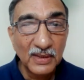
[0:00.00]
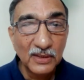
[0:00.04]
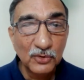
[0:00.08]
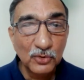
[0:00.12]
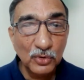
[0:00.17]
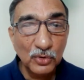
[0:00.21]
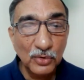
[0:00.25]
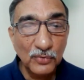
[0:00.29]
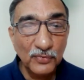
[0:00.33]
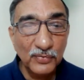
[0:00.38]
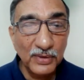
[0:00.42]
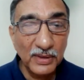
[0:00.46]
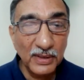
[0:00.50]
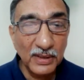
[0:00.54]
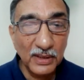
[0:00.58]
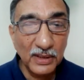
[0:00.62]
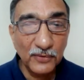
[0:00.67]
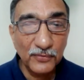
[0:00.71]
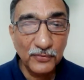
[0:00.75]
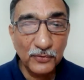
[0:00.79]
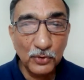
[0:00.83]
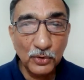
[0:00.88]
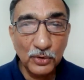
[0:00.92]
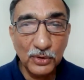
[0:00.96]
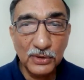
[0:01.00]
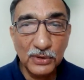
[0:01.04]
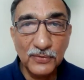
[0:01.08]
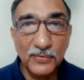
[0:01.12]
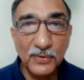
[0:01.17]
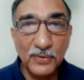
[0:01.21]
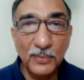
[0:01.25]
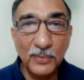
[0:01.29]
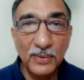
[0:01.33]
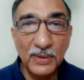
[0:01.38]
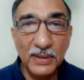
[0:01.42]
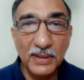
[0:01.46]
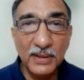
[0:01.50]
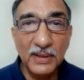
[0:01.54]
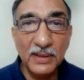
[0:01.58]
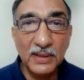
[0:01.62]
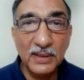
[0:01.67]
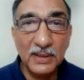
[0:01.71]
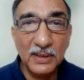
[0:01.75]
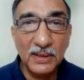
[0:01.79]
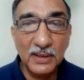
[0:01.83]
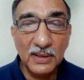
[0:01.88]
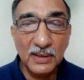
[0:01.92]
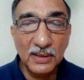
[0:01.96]
So we are, of course, familiar
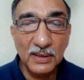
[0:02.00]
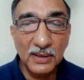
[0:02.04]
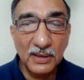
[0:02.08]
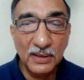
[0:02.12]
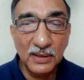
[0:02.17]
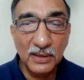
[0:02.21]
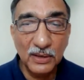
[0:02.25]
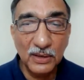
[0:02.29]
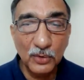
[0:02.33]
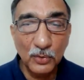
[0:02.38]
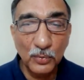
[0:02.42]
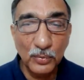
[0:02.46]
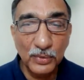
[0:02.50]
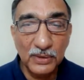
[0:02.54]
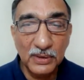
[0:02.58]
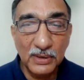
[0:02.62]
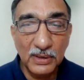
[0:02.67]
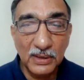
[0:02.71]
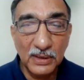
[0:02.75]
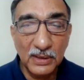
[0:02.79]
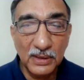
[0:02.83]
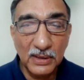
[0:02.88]
with